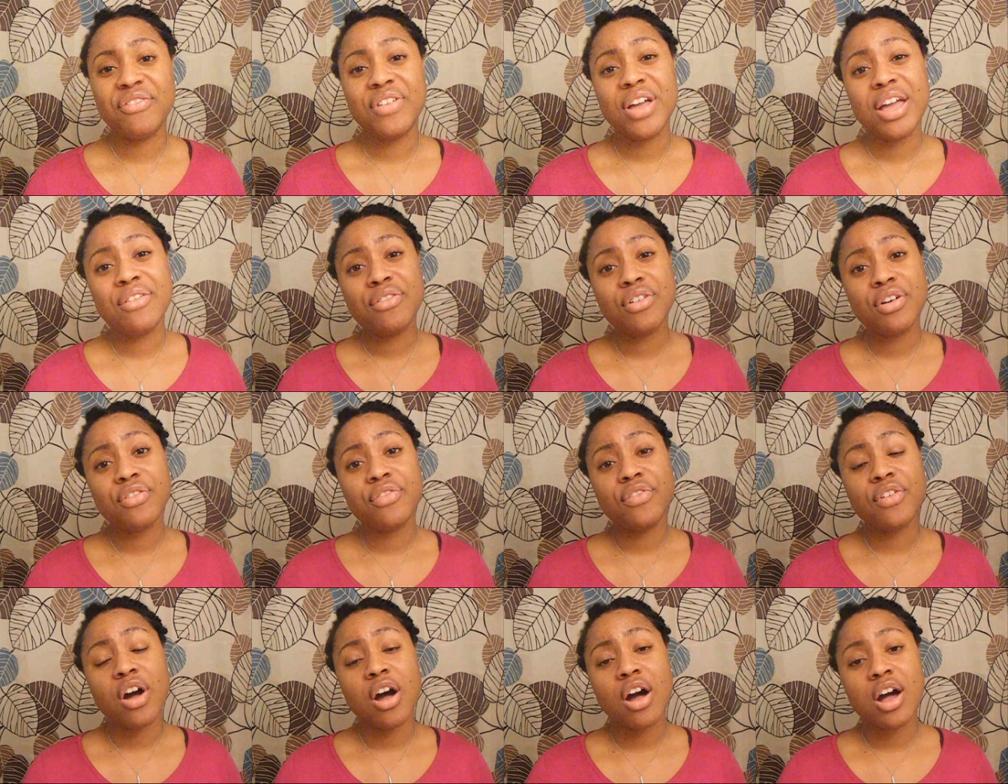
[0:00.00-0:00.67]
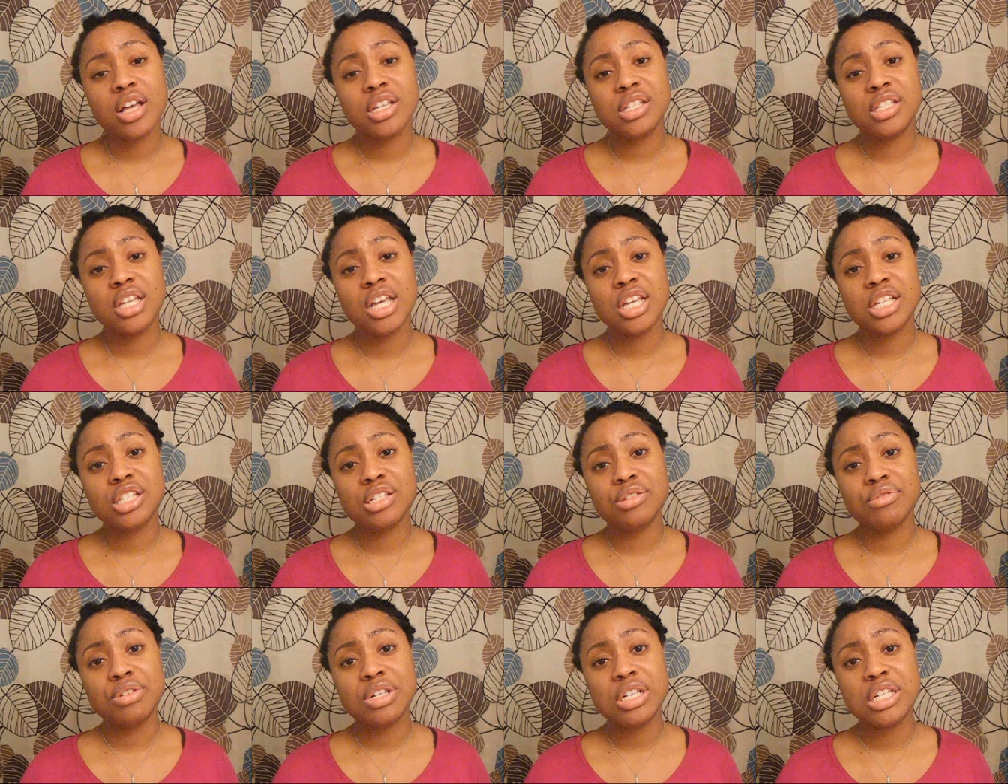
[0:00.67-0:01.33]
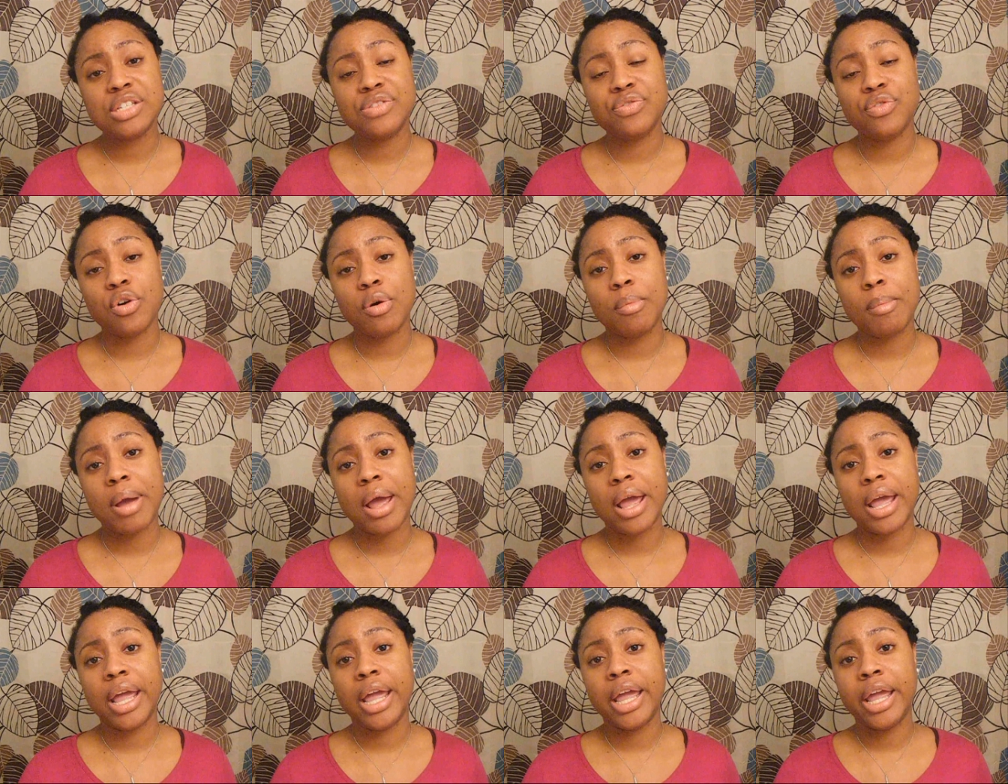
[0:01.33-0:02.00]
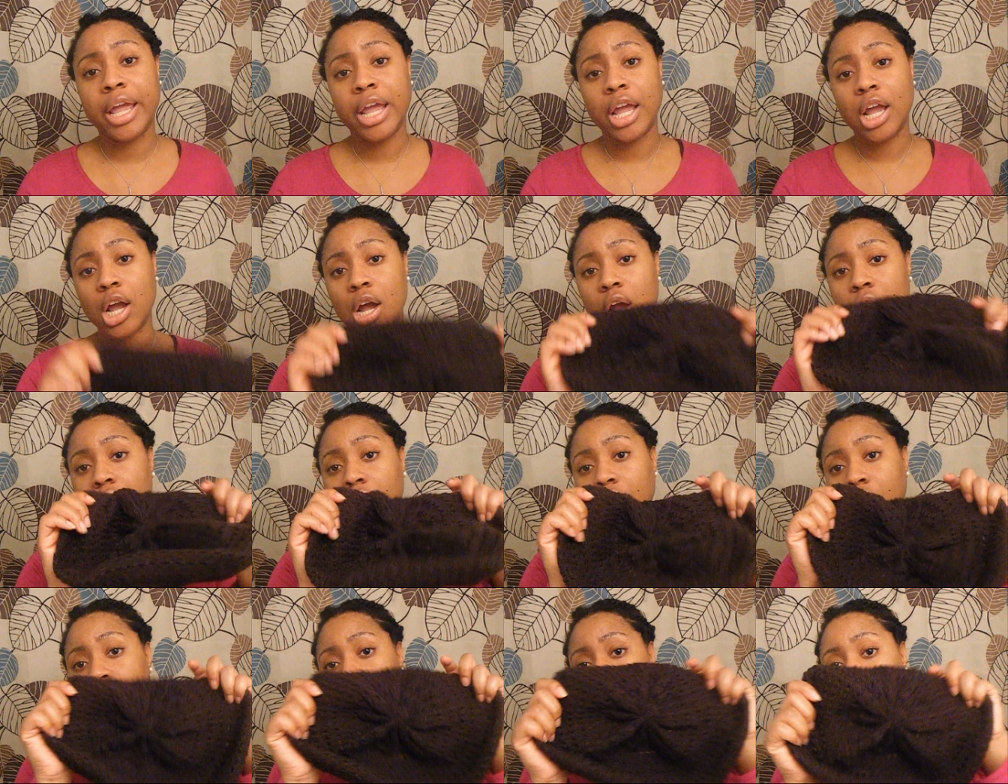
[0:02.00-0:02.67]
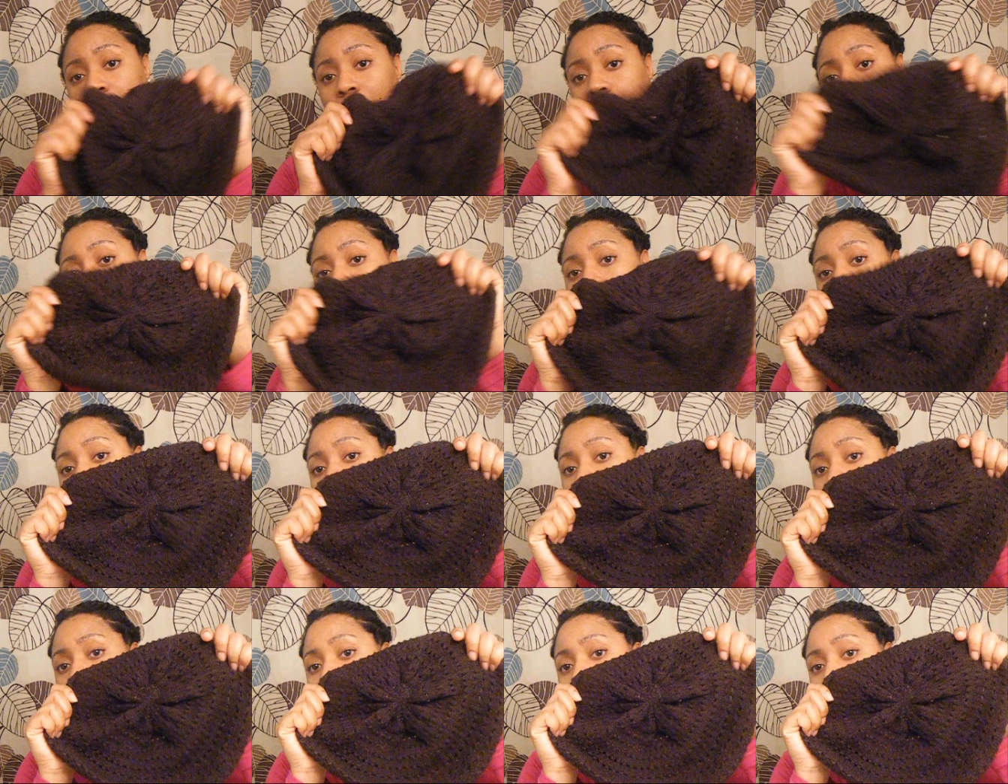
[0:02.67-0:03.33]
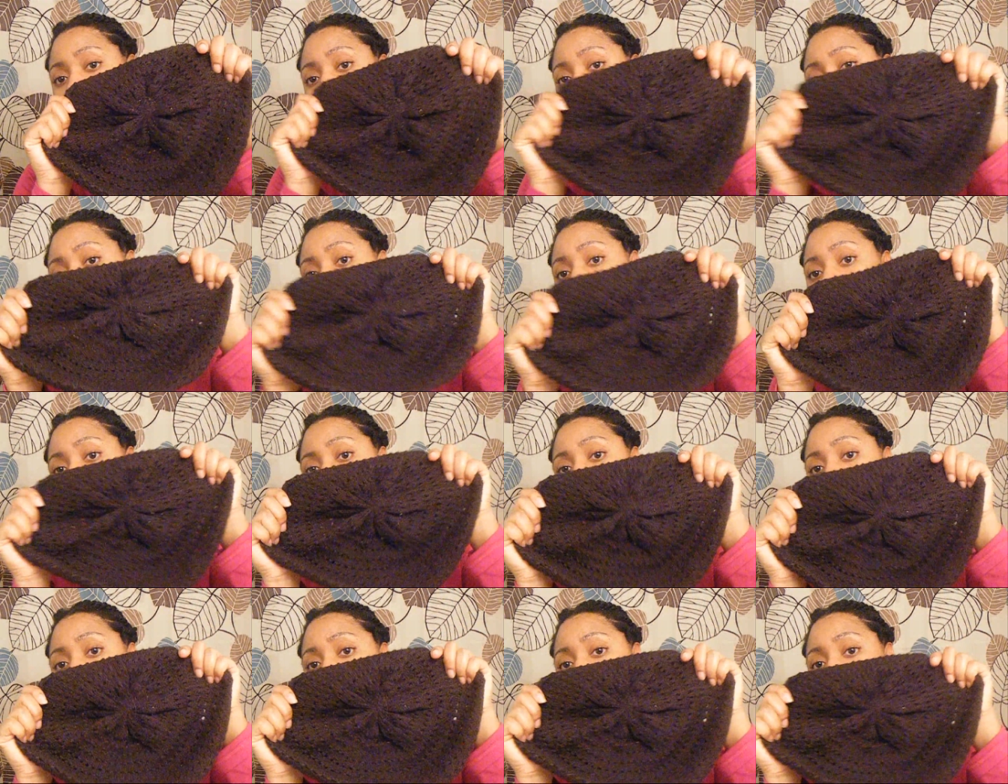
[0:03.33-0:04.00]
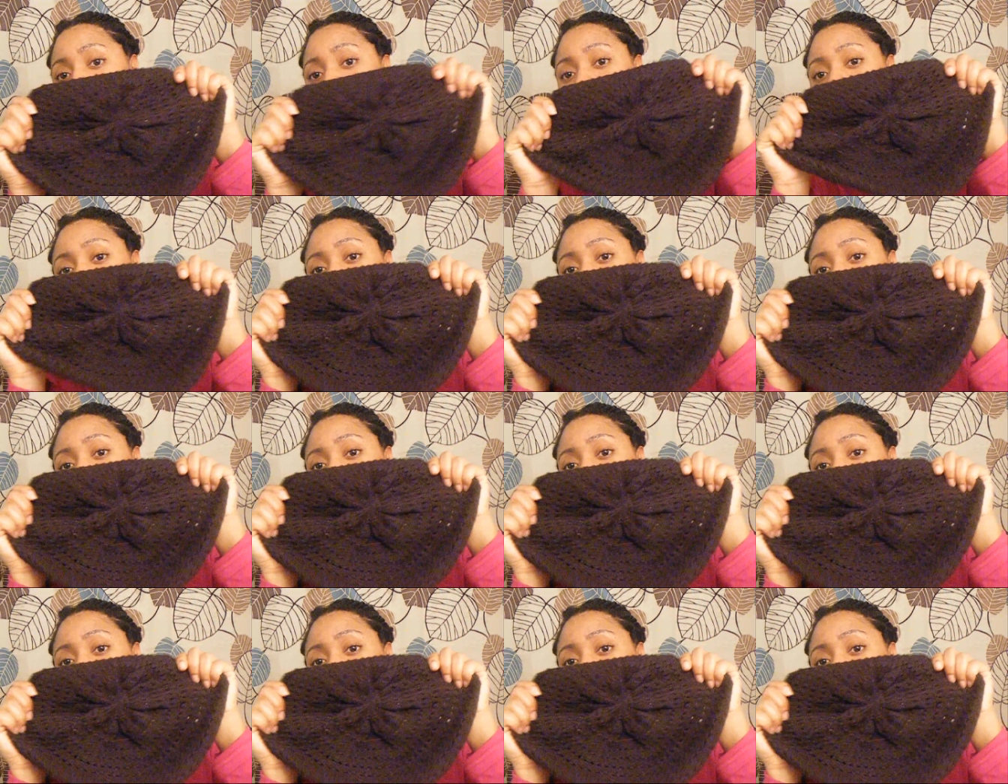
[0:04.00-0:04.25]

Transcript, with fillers: My favorite fall accessories for my hair are